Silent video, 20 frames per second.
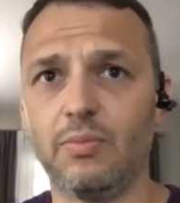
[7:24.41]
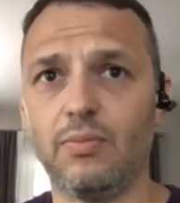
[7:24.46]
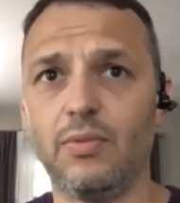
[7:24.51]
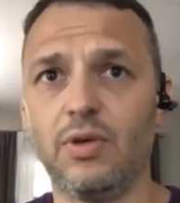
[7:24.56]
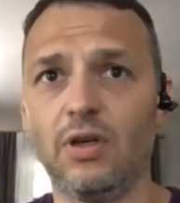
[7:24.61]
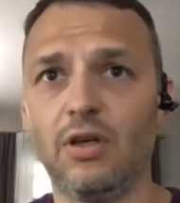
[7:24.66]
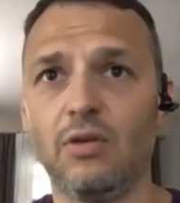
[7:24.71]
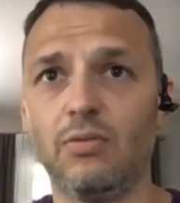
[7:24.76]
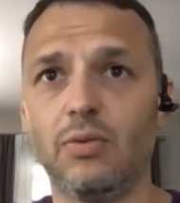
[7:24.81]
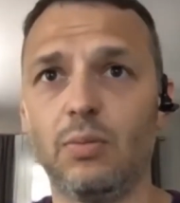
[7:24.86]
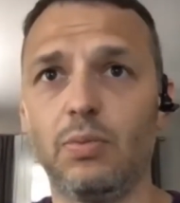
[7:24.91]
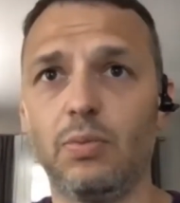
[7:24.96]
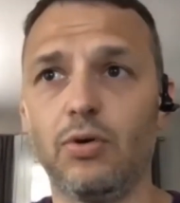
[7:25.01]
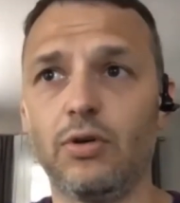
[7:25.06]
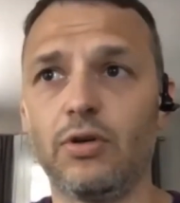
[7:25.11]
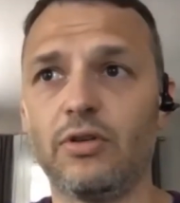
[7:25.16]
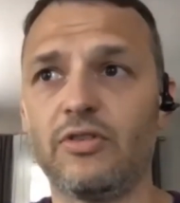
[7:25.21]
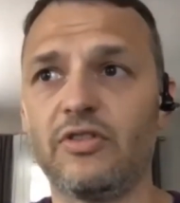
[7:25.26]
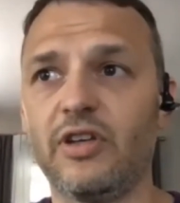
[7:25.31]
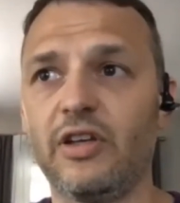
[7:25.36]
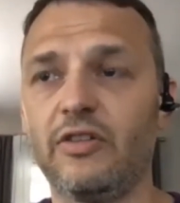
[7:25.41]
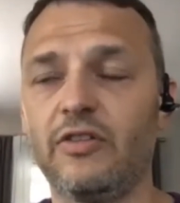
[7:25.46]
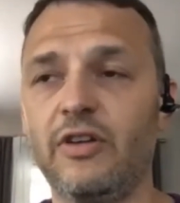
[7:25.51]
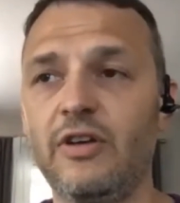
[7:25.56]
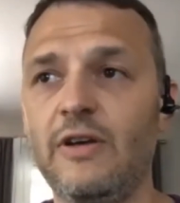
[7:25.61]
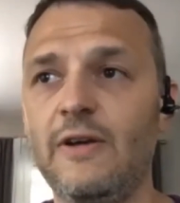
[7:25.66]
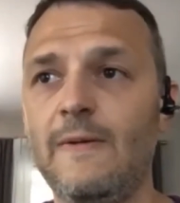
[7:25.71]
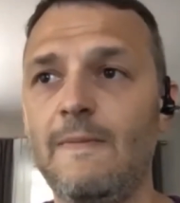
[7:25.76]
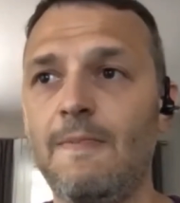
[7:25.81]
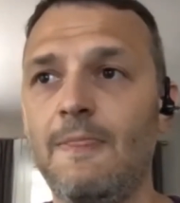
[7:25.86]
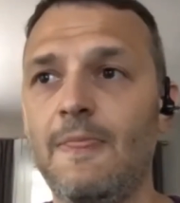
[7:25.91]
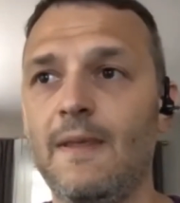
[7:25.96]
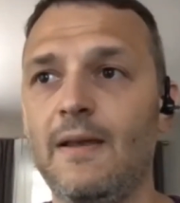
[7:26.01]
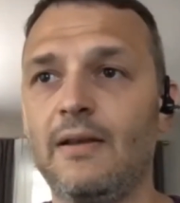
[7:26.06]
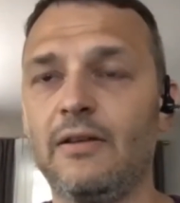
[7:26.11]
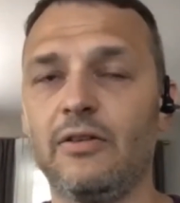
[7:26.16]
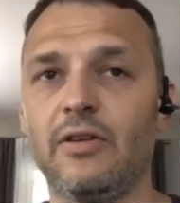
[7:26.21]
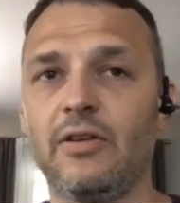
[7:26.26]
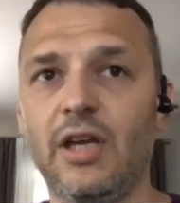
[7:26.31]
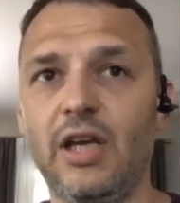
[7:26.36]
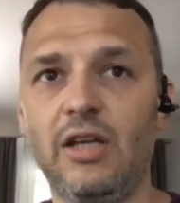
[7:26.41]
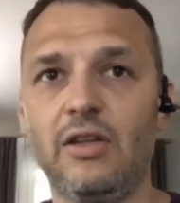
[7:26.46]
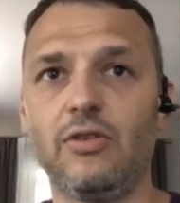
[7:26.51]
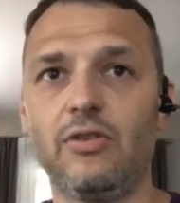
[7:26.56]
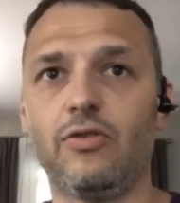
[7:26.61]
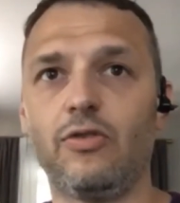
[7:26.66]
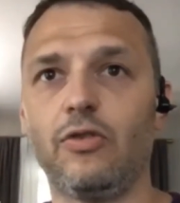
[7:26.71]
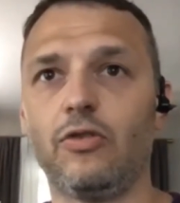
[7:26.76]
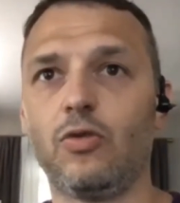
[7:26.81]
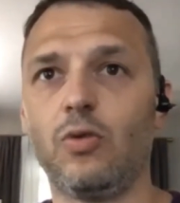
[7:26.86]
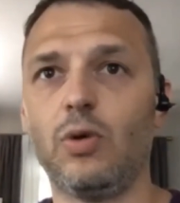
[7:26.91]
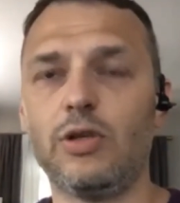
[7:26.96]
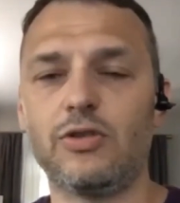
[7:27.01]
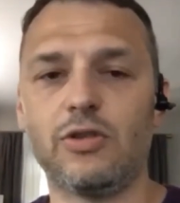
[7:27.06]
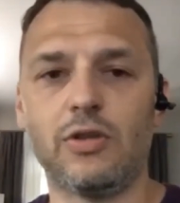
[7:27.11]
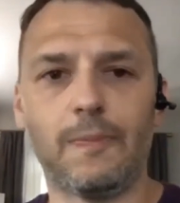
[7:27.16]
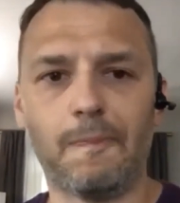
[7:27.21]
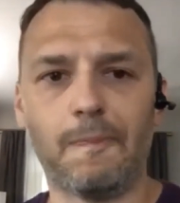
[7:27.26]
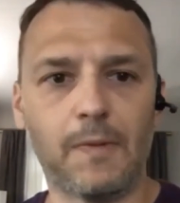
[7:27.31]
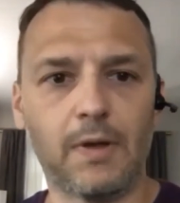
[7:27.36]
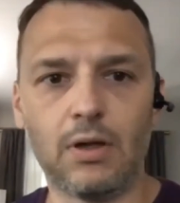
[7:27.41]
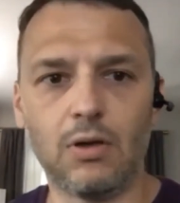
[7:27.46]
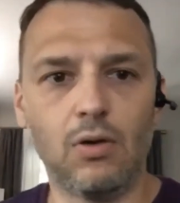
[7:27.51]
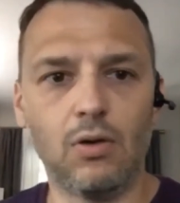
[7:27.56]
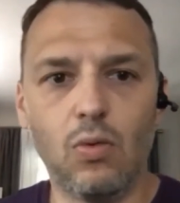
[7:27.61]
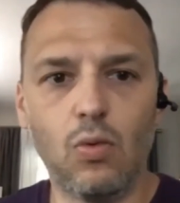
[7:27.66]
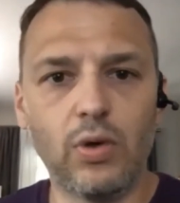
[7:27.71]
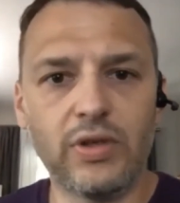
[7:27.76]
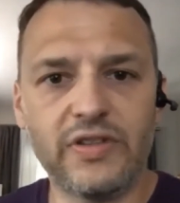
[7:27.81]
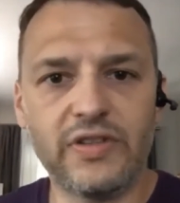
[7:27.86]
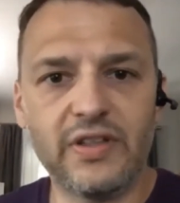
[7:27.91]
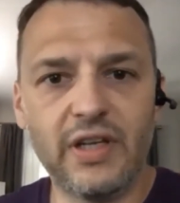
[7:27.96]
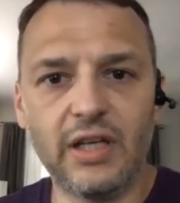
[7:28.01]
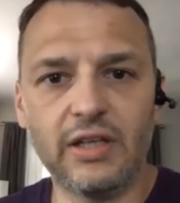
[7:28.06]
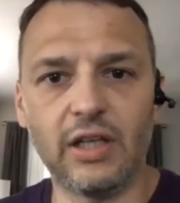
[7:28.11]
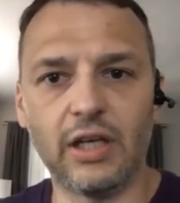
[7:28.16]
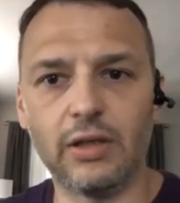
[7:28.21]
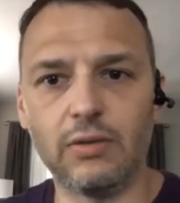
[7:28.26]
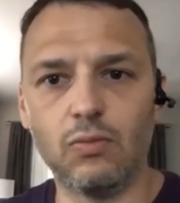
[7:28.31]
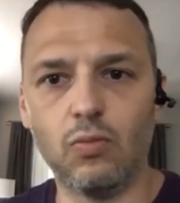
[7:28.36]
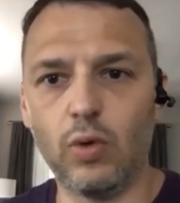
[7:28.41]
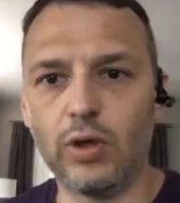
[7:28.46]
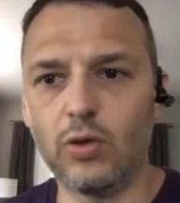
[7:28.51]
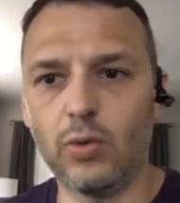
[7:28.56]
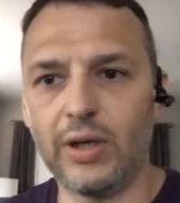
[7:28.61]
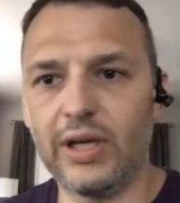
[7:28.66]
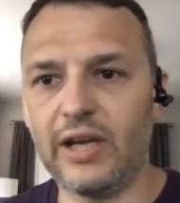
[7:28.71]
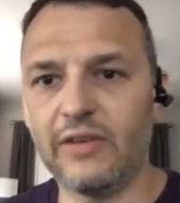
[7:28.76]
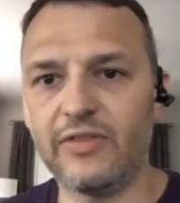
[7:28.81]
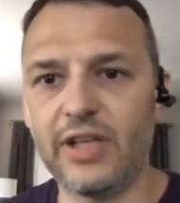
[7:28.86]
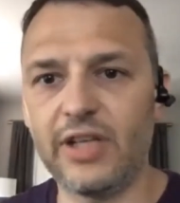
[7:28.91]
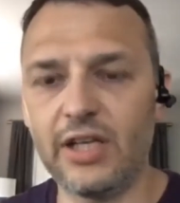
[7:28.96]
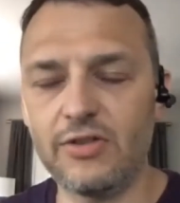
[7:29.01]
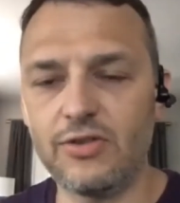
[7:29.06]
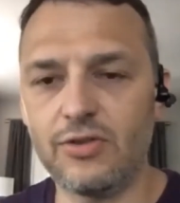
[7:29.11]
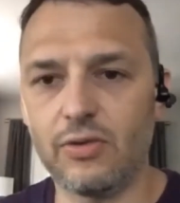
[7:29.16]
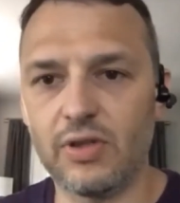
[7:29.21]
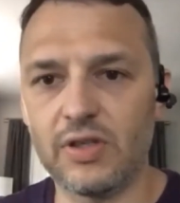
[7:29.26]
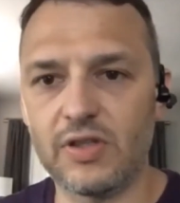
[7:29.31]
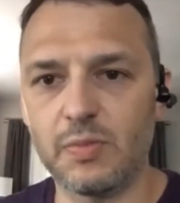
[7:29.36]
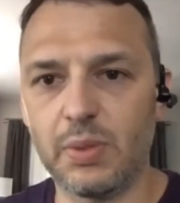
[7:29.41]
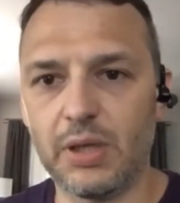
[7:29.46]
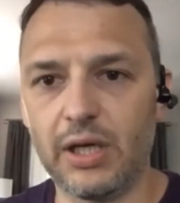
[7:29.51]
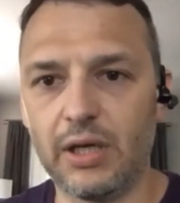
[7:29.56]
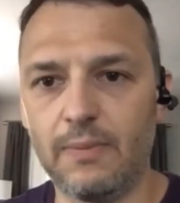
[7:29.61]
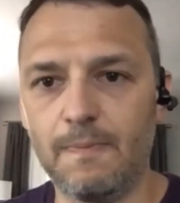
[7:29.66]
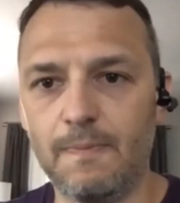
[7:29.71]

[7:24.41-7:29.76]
A reporter says, they're like, "Hey, there's this question." I'm like, "Well, what's the deadline? When do I have to answer this by?"